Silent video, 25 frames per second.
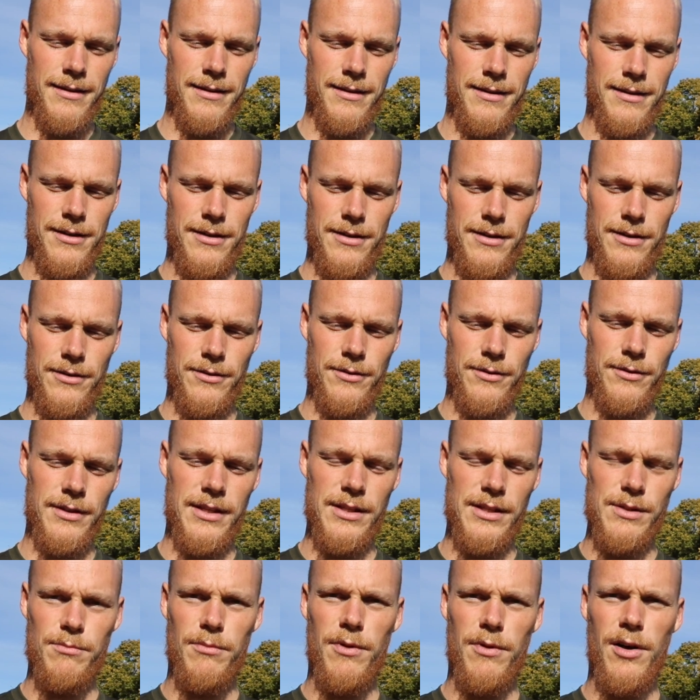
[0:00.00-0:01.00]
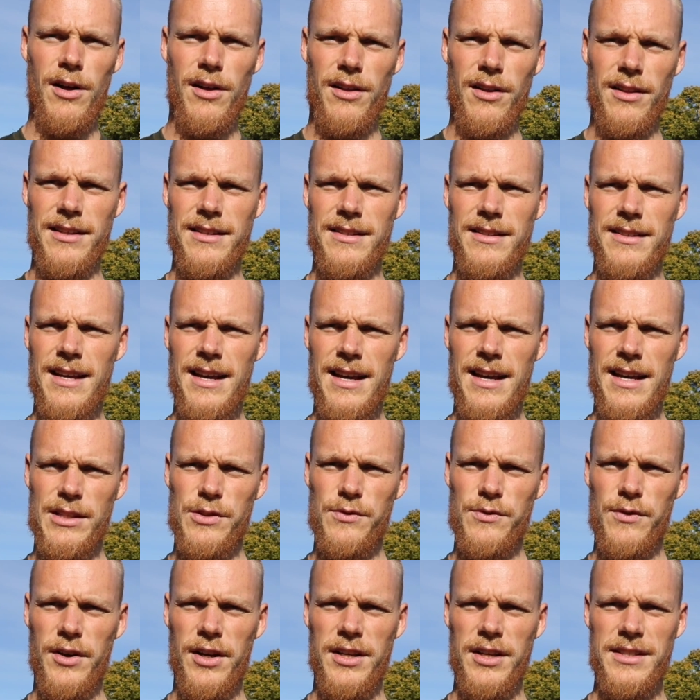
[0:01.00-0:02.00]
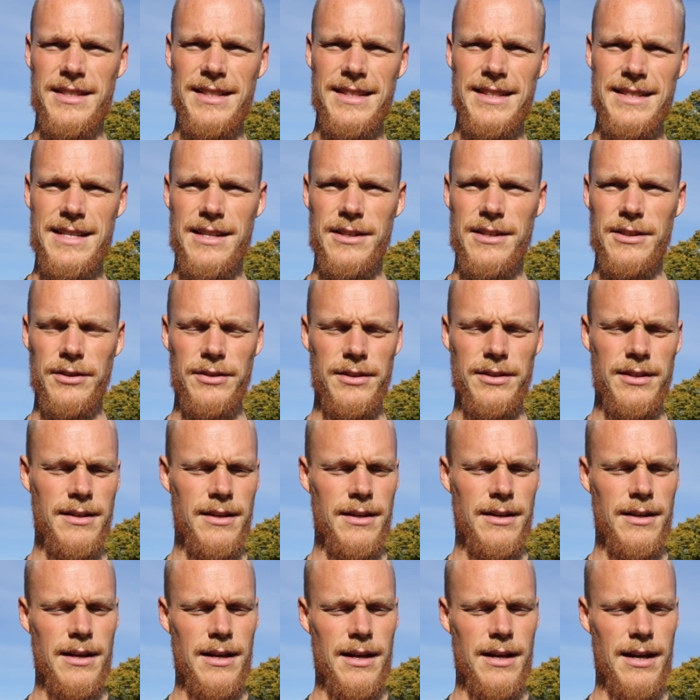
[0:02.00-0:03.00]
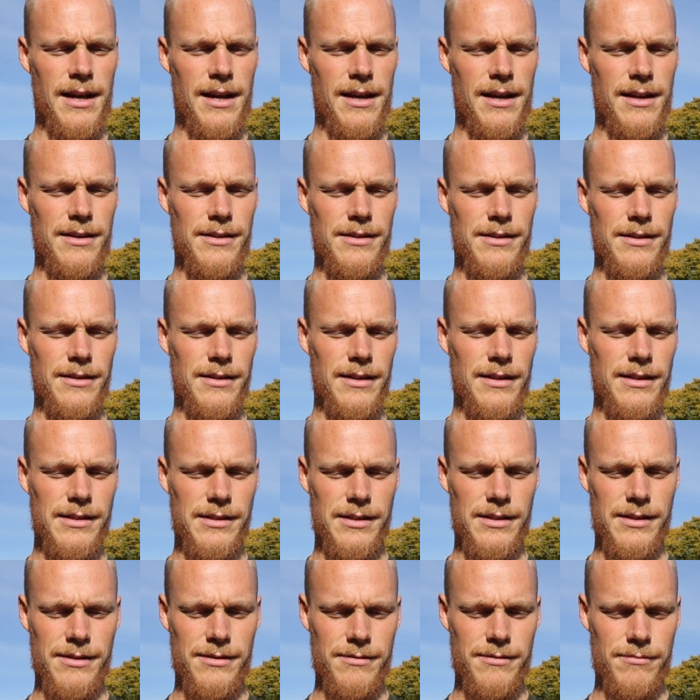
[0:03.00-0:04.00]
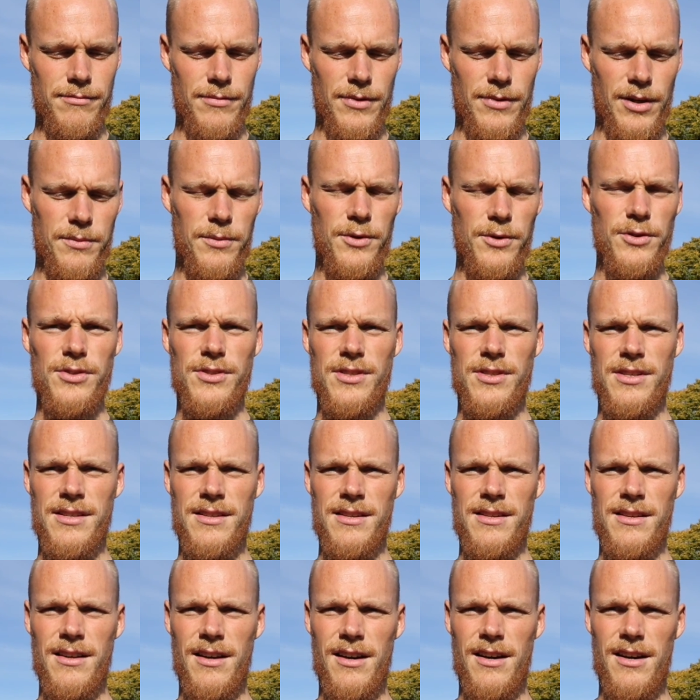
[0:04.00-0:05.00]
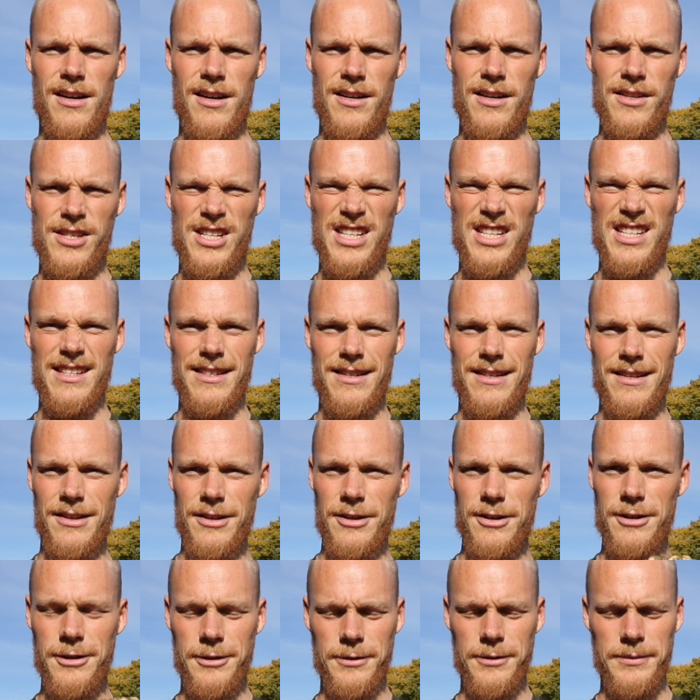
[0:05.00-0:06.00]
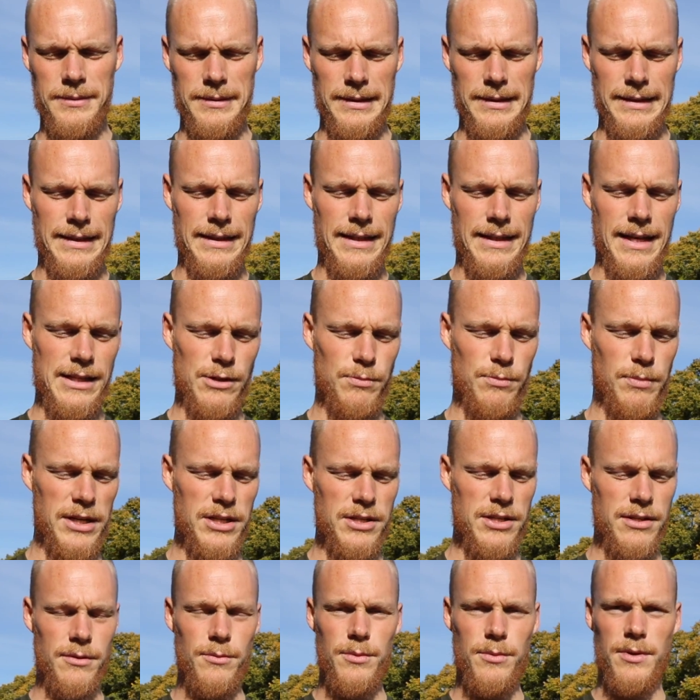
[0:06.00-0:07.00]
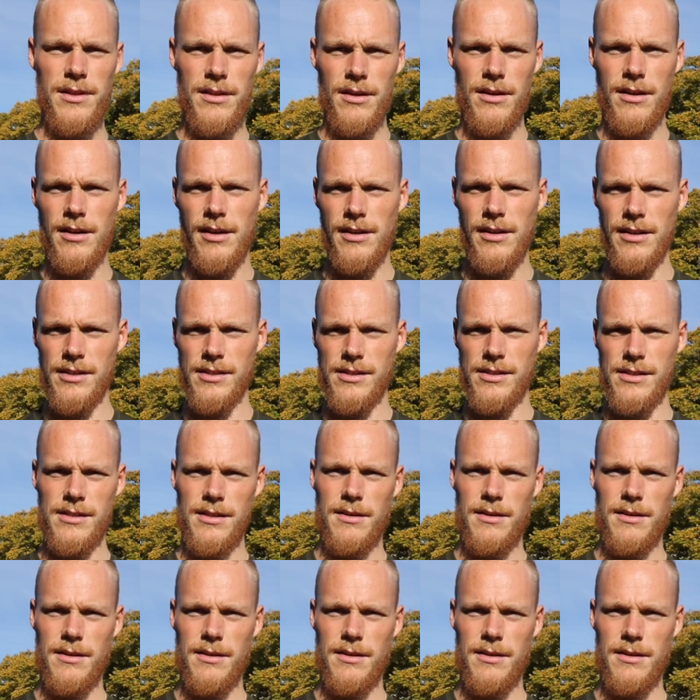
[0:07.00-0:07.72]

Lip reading: you know, this maul, and it's very detailed and it's almost arty, you know, especially with the colors.